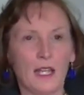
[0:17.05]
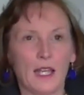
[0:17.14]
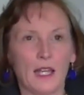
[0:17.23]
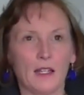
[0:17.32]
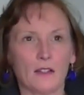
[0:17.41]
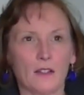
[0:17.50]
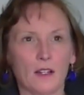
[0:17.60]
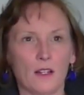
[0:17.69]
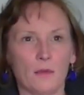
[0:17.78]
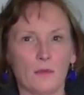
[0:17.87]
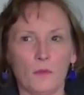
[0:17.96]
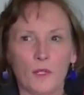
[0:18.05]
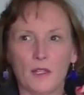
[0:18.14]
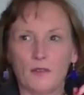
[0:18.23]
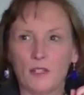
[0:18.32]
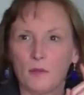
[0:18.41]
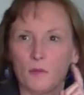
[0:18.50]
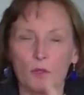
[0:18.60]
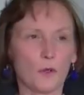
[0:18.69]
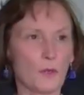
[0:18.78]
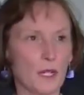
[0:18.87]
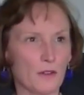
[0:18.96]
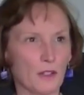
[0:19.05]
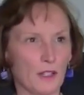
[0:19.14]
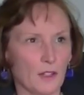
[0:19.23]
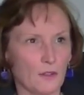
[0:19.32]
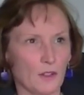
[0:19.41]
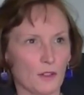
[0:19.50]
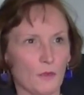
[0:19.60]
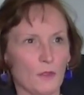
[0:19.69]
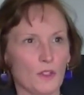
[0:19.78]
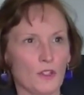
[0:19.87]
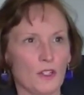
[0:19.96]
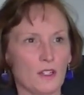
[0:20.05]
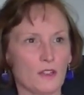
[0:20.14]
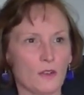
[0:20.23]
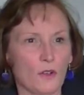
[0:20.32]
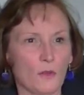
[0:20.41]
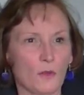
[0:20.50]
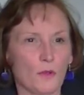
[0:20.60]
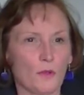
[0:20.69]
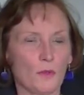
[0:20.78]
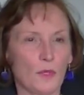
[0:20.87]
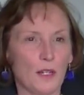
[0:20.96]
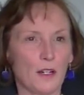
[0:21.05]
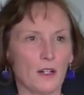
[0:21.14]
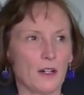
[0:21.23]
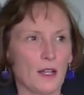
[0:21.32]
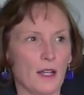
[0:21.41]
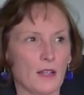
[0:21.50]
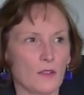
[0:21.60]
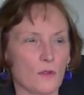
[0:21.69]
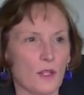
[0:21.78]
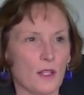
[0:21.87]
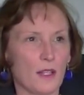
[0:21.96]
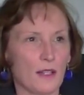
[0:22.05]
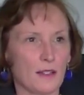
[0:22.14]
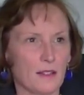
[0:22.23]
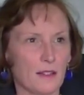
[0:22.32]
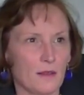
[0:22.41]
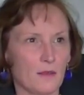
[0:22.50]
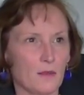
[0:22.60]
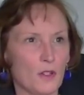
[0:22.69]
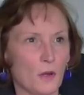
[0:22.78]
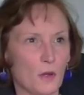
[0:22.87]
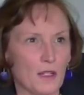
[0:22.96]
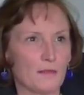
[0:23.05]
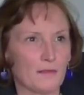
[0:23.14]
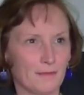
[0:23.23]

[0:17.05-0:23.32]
and um, we have Tim's Auto Battery Electric, which is automotive repair as well as um, towing.